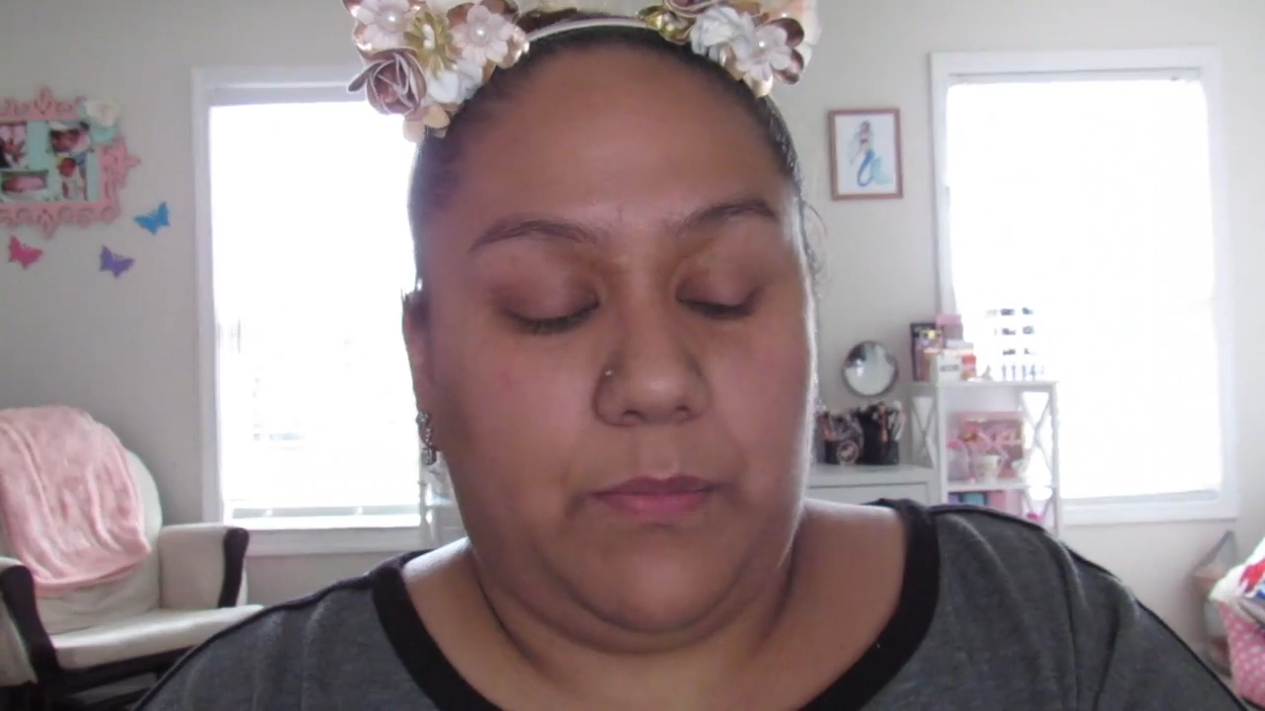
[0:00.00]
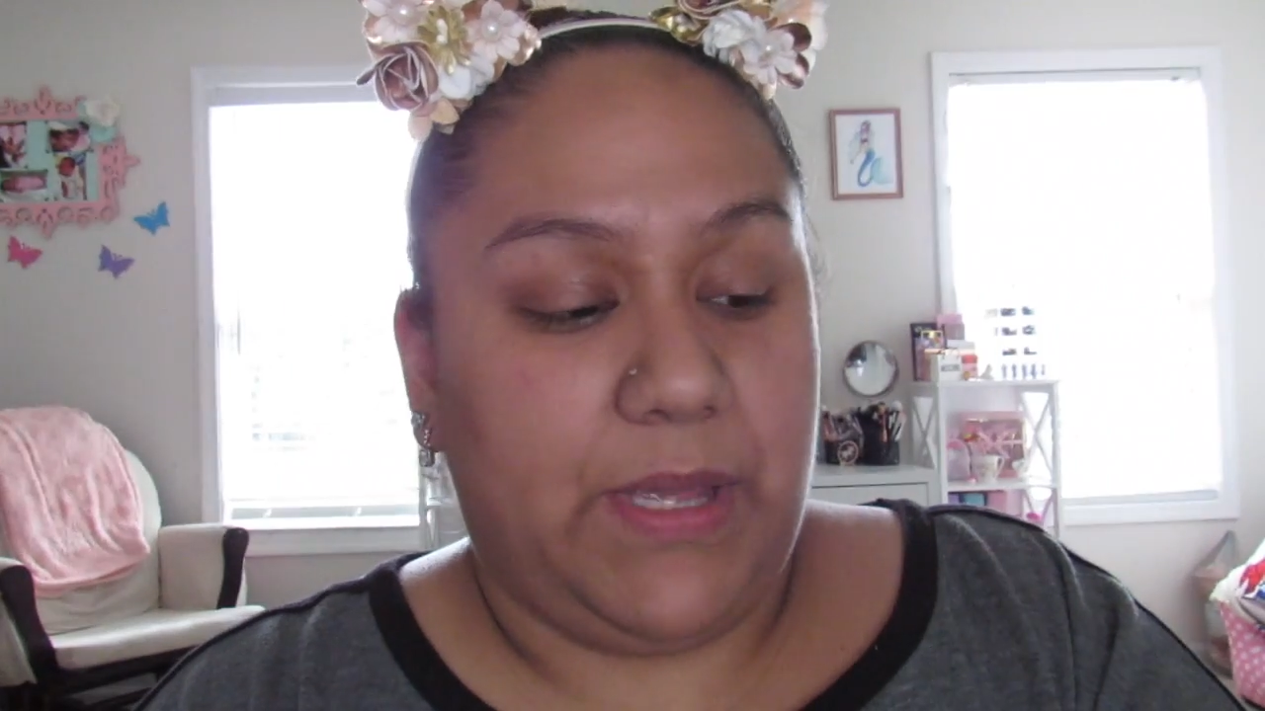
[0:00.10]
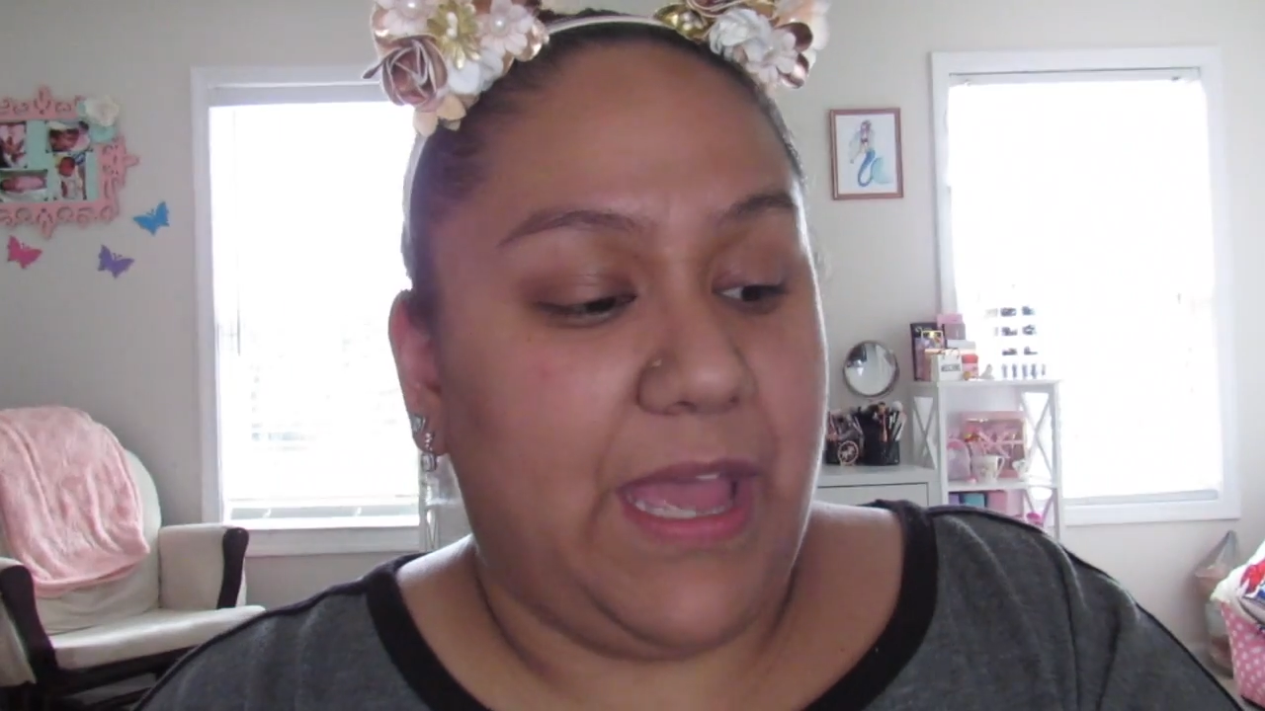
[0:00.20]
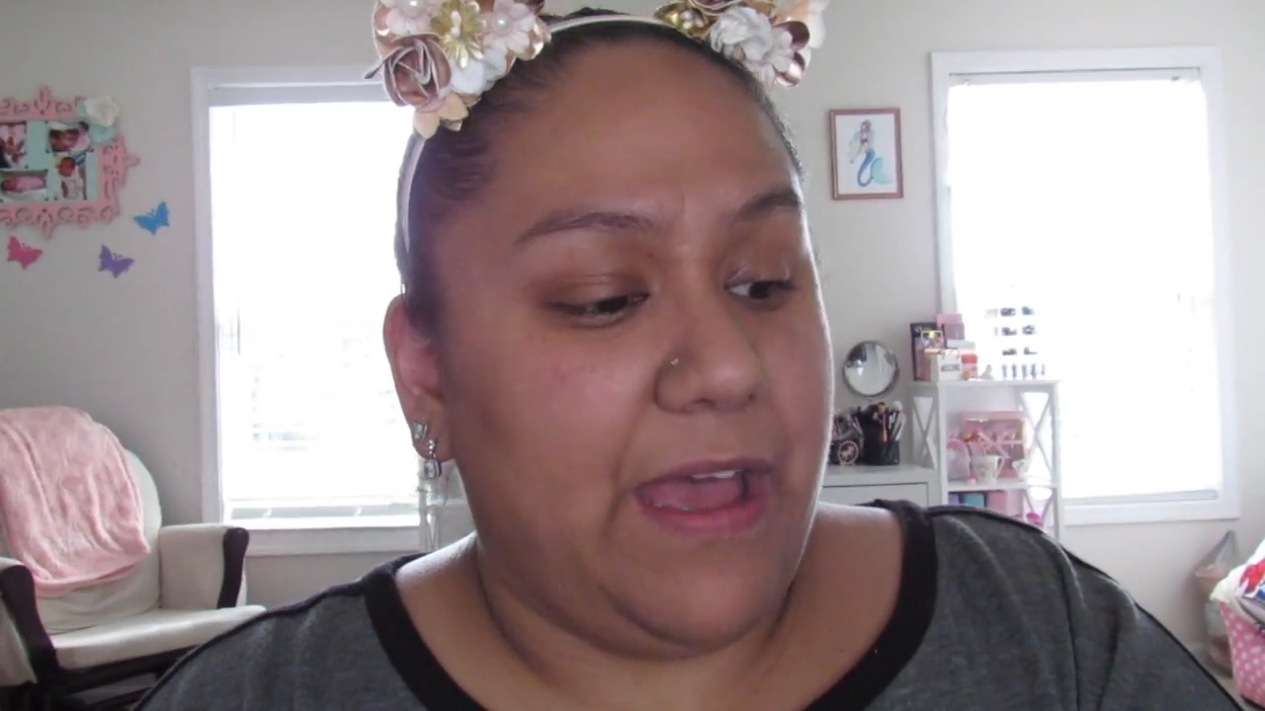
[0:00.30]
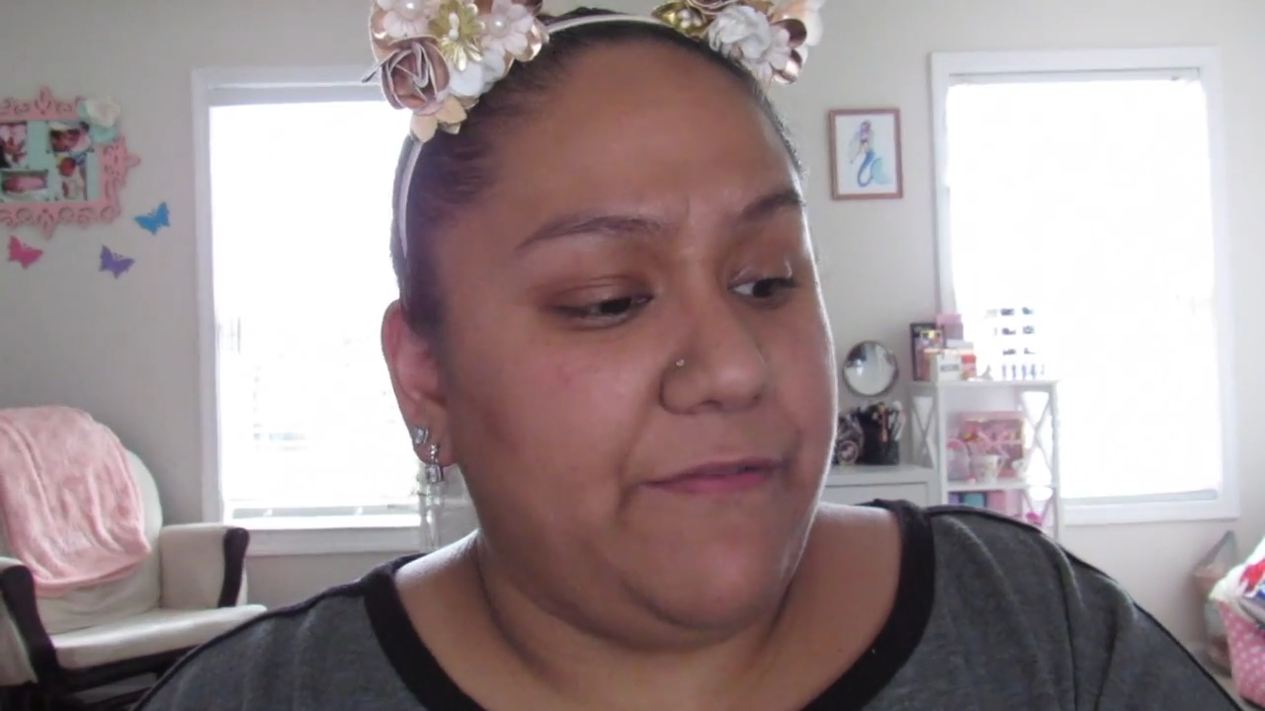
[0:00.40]

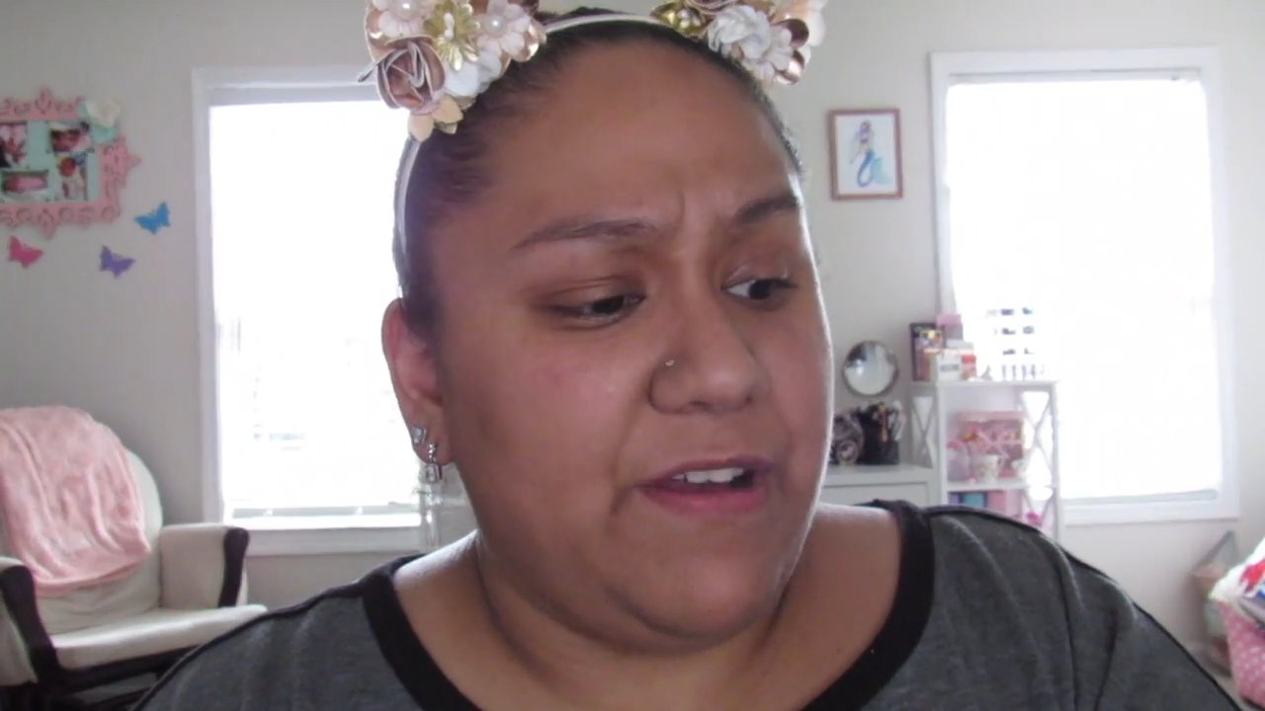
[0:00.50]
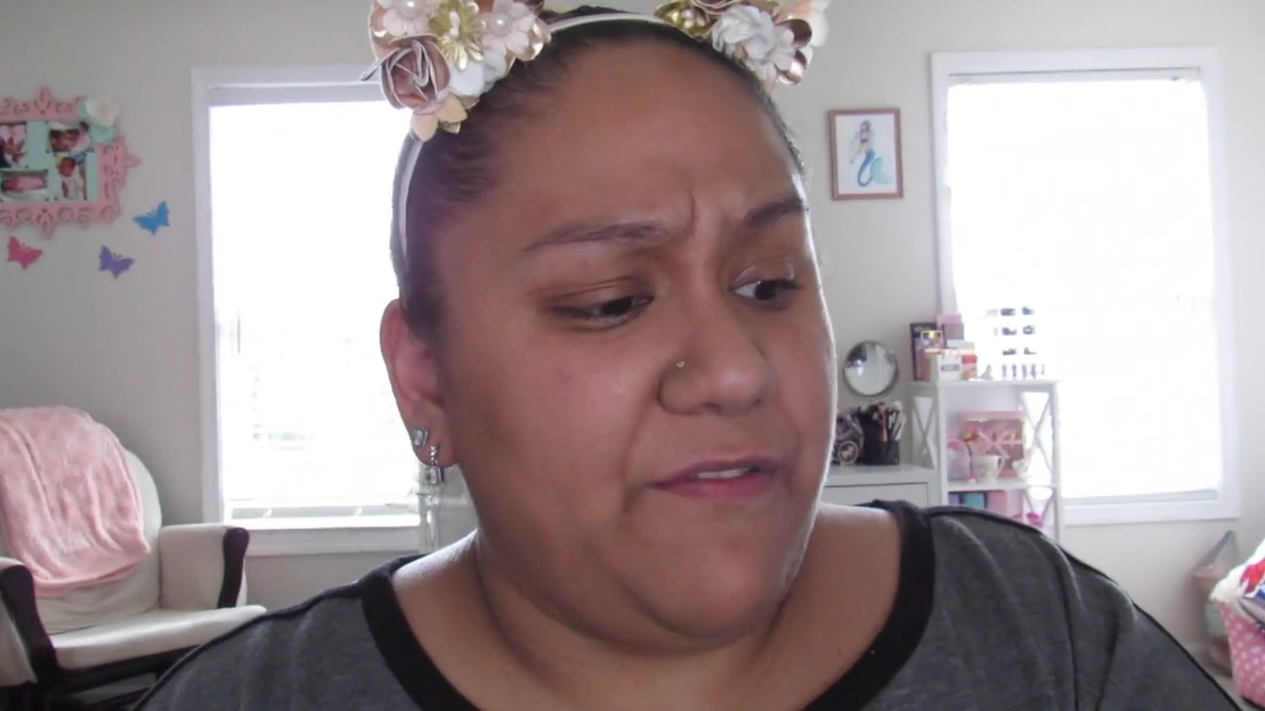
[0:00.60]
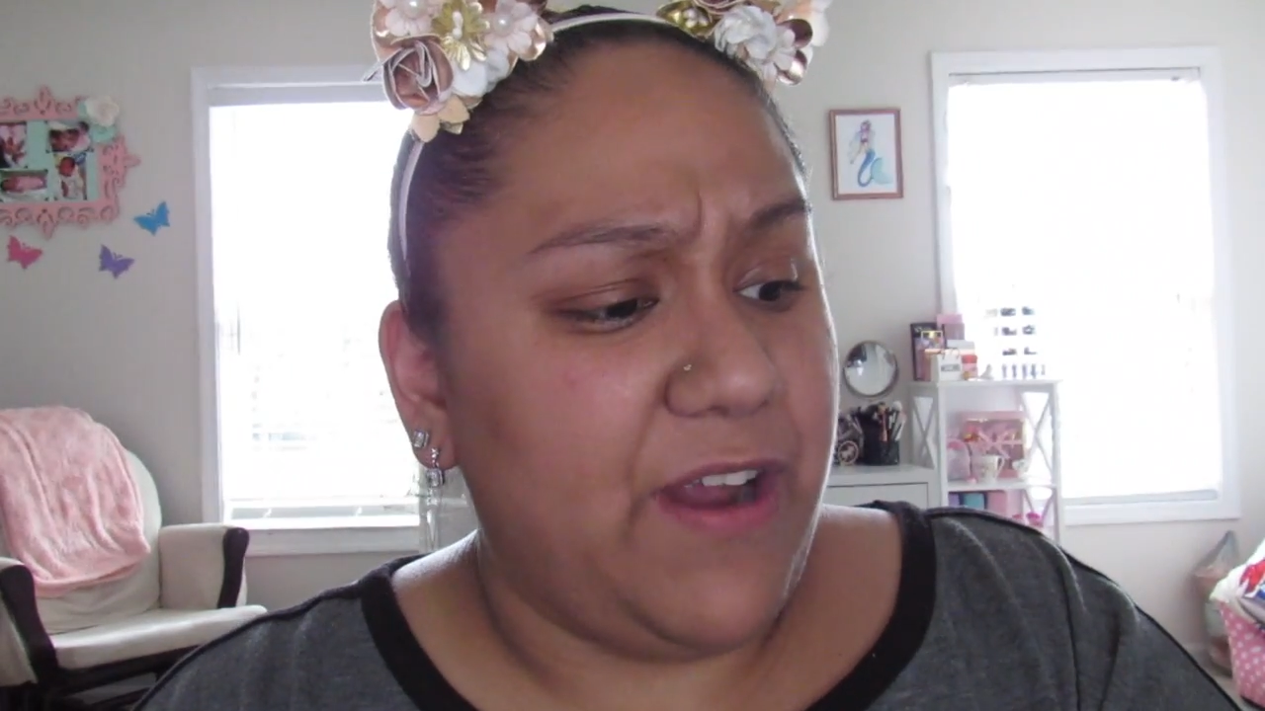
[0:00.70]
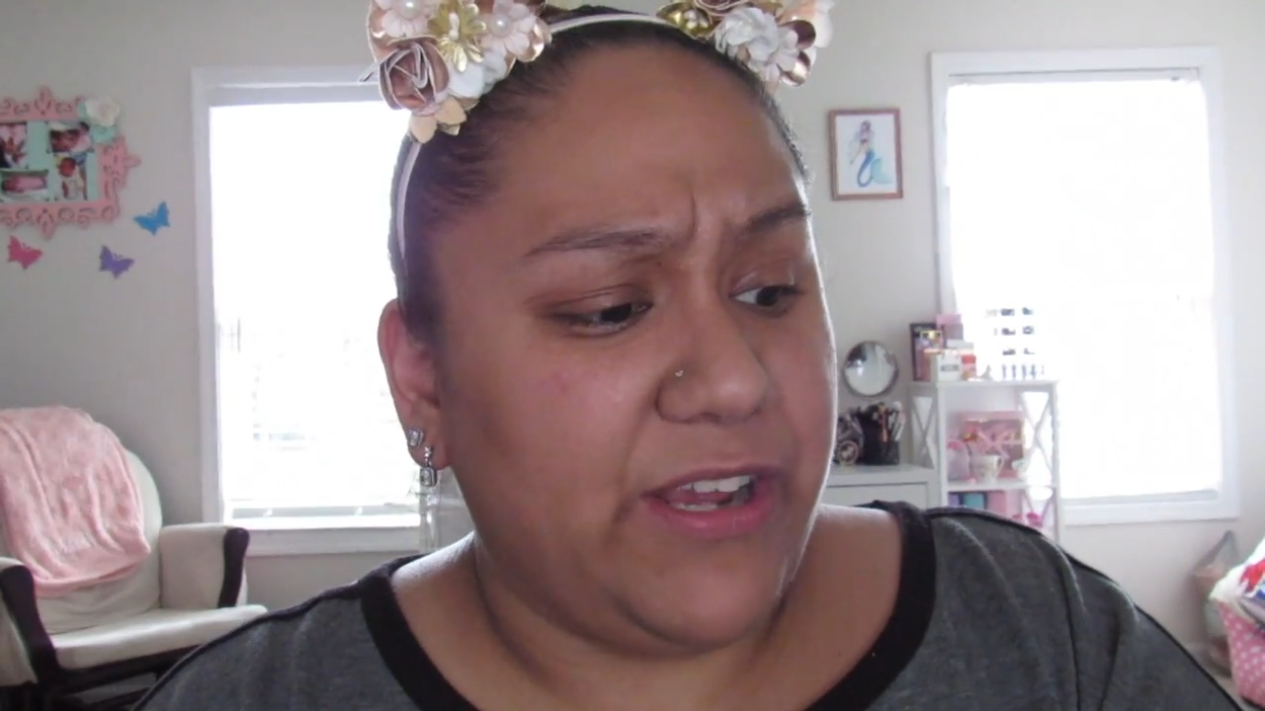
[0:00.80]
But yeah, I've never